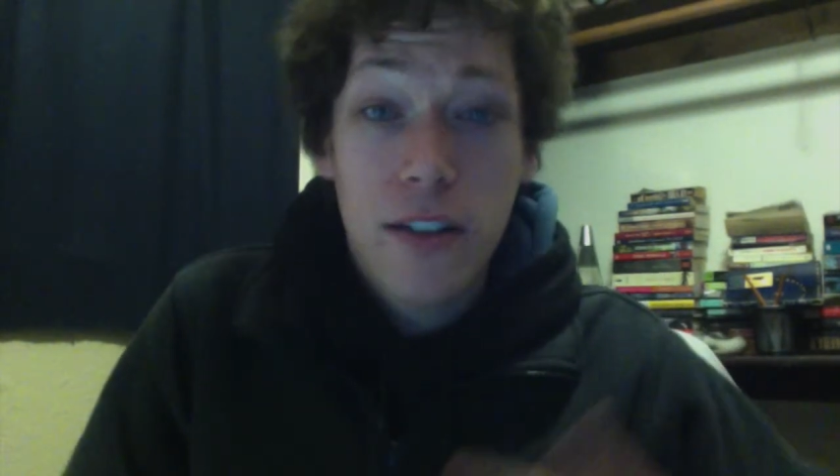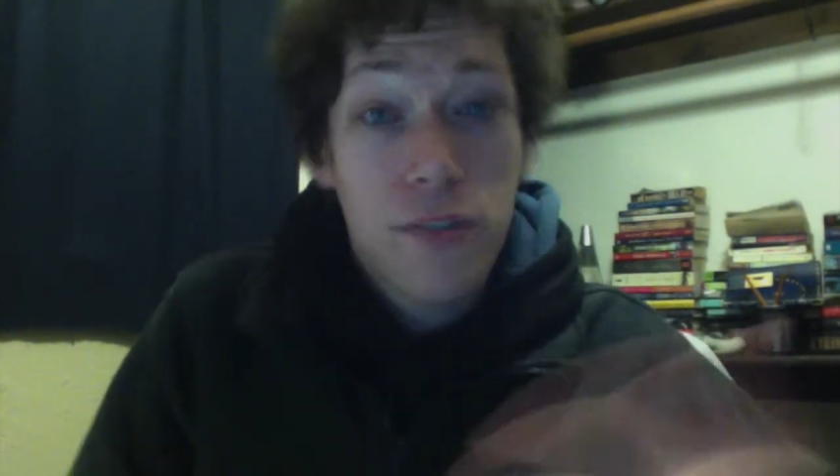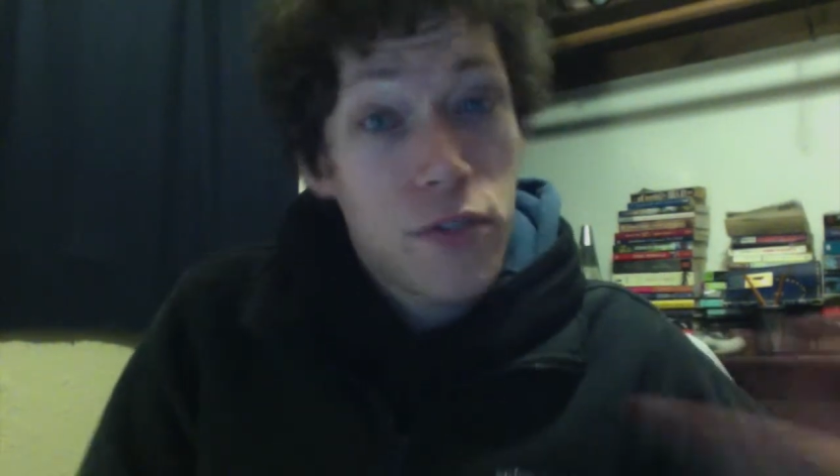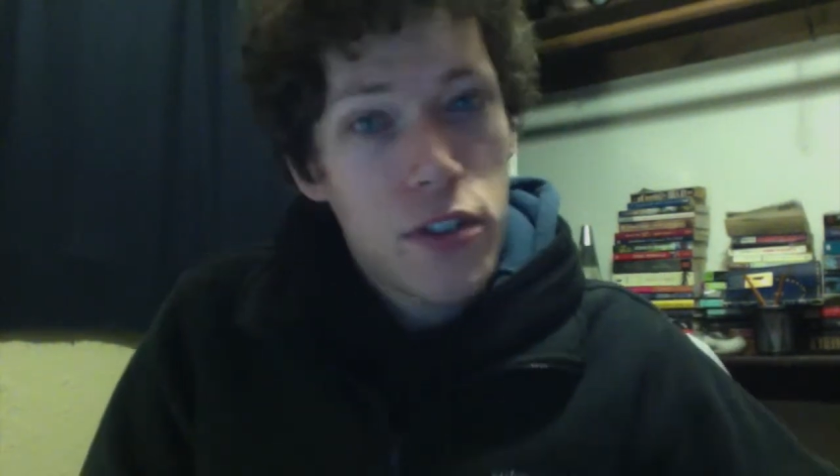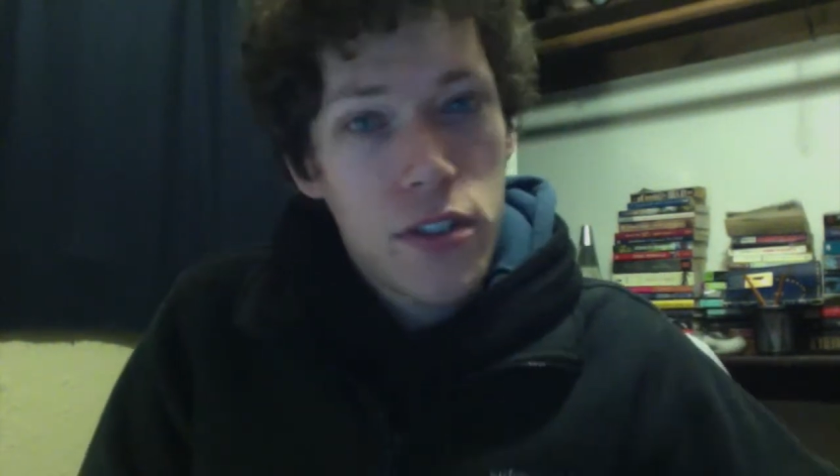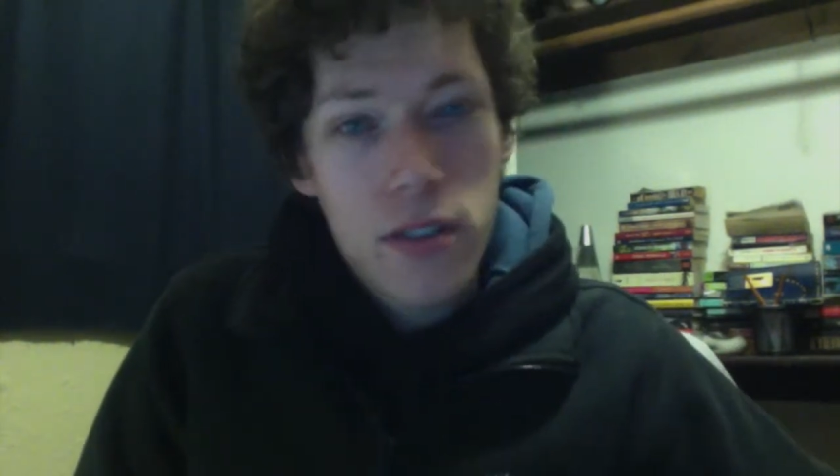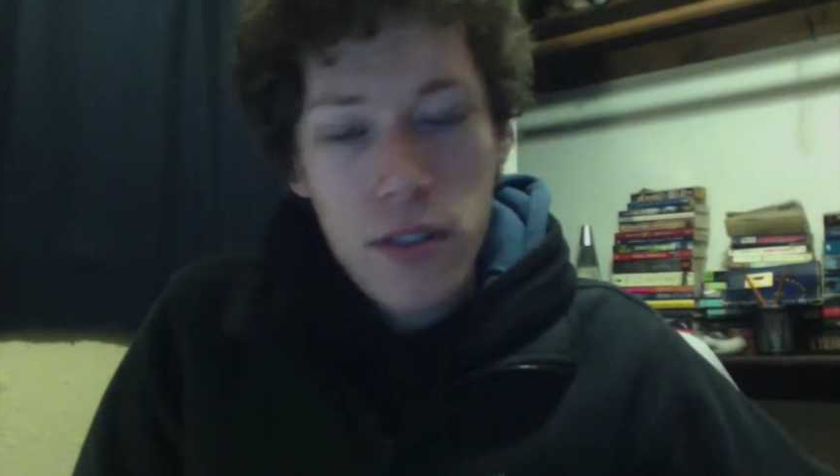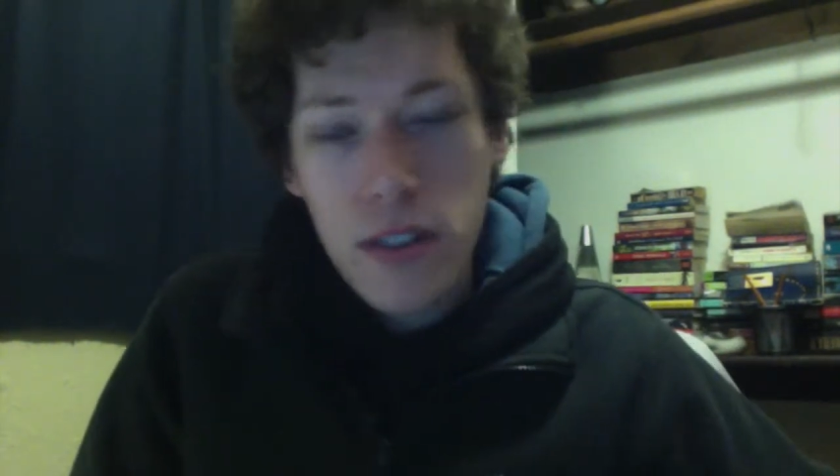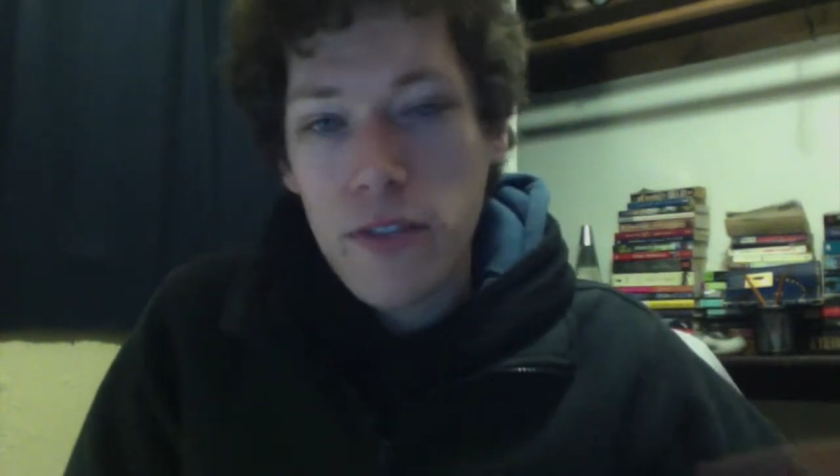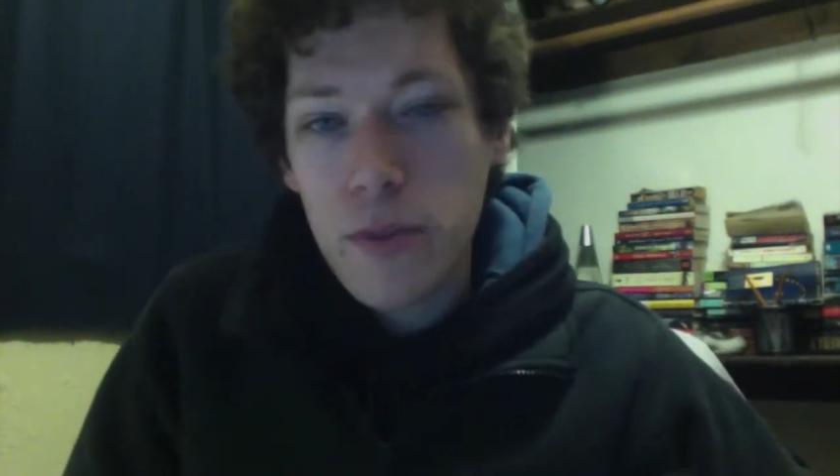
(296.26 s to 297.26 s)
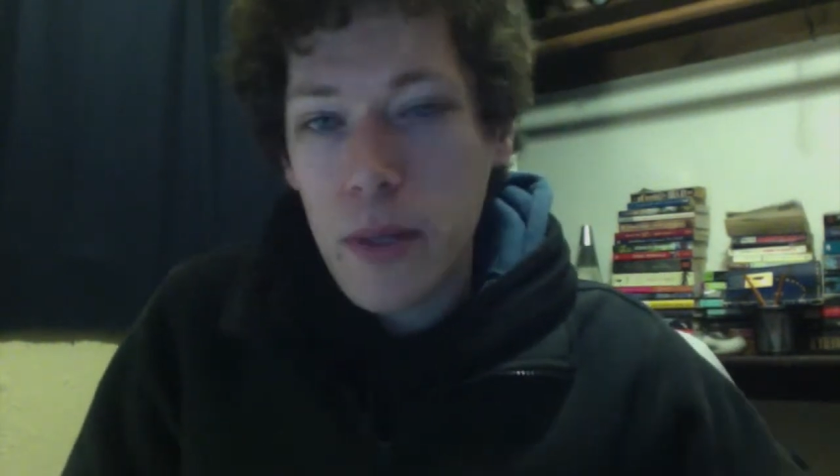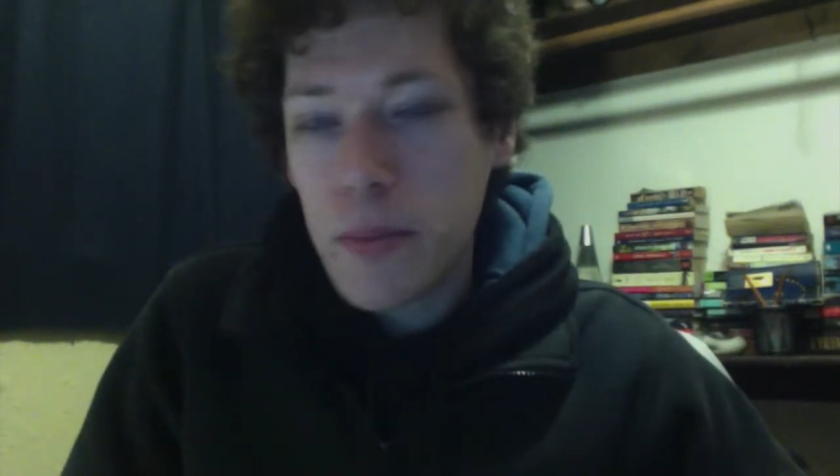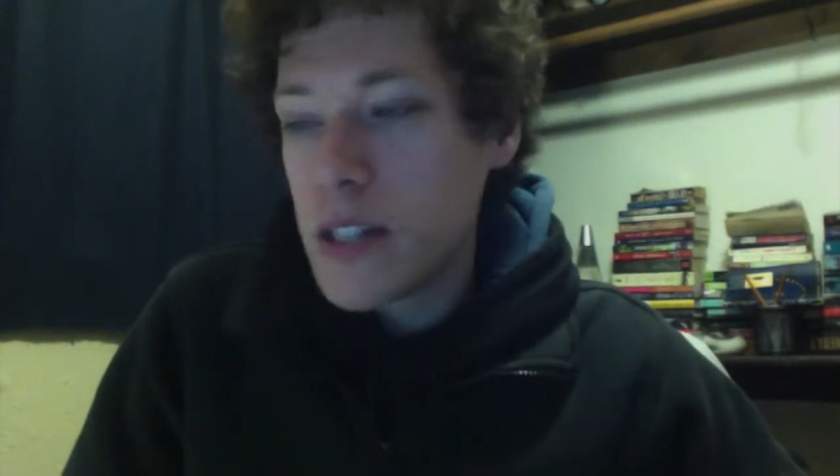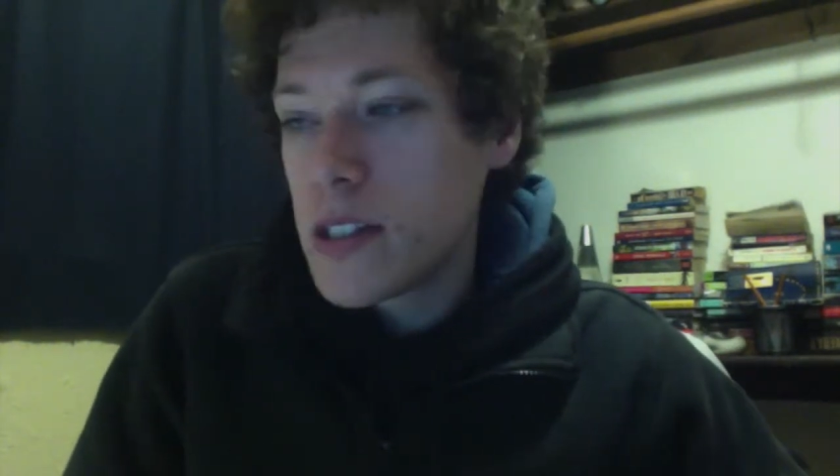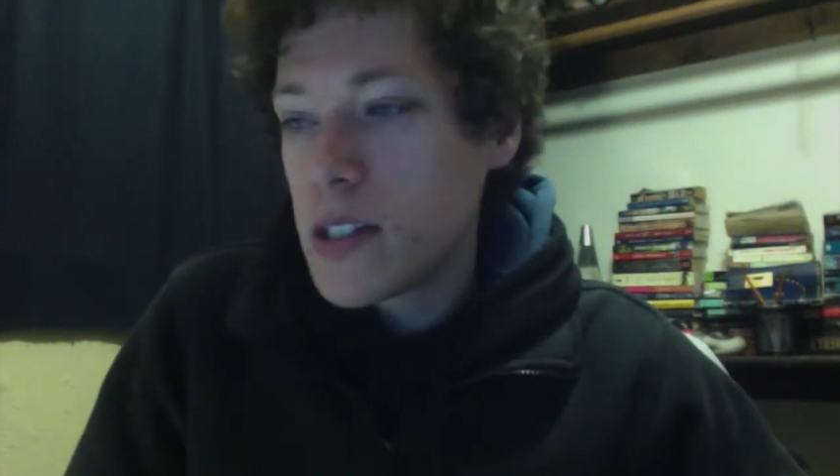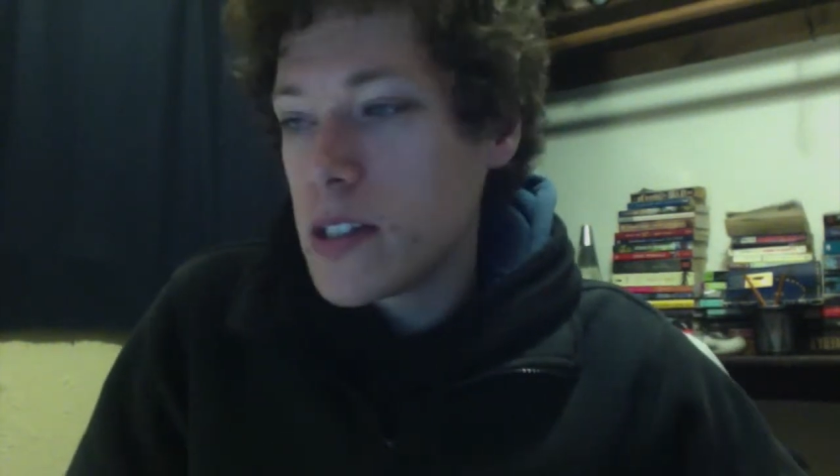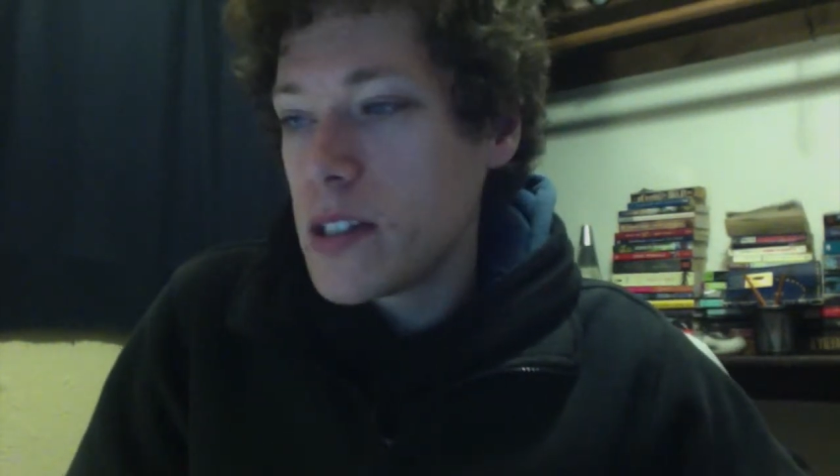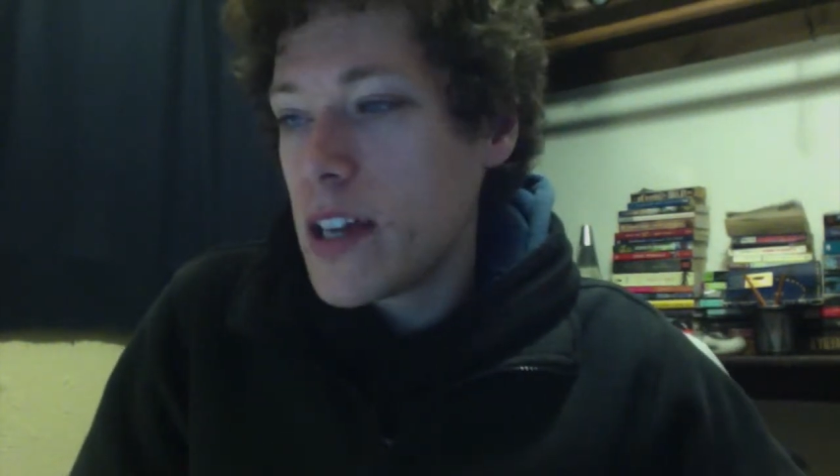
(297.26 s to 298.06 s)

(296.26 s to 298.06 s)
first government, basically